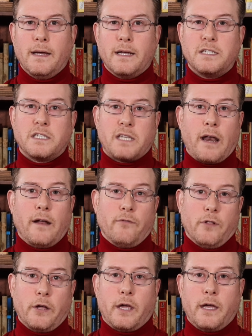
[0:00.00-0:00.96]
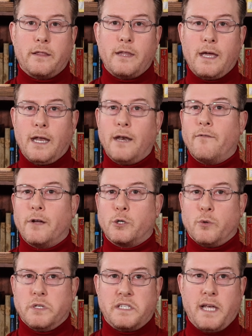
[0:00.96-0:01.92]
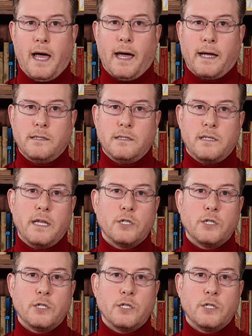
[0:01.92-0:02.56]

Instead of looking at the individual signs,